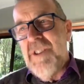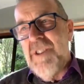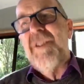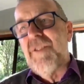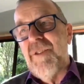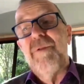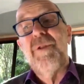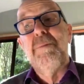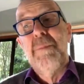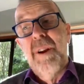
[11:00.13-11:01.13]
hitching
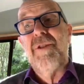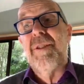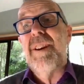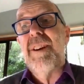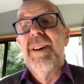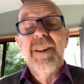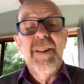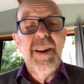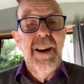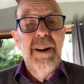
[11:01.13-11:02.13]
yourself to military
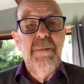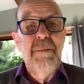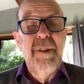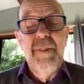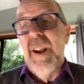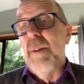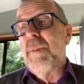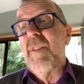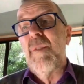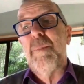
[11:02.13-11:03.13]

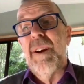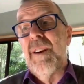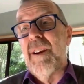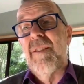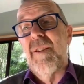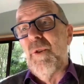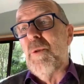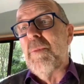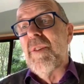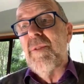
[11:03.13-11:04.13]
development and spending is
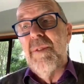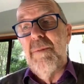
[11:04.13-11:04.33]
enormous.